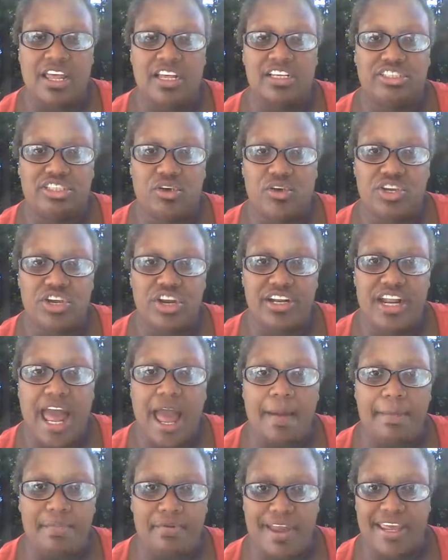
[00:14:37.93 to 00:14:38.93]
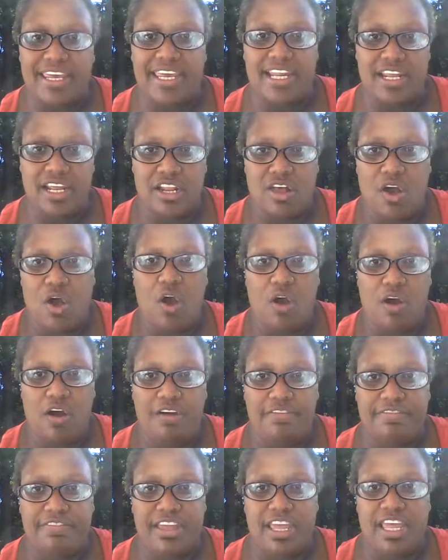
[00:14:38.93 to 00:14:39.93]
So you're not breaking it
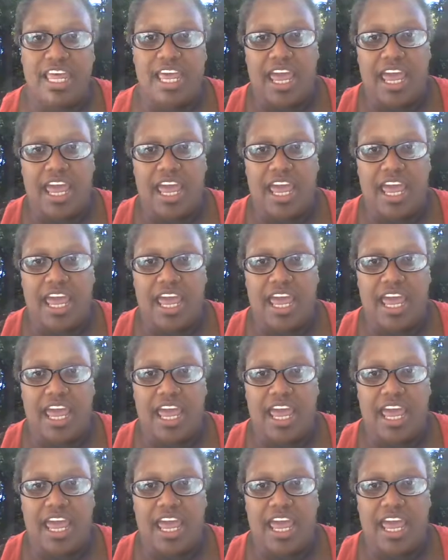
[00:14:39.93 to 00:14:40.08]
off.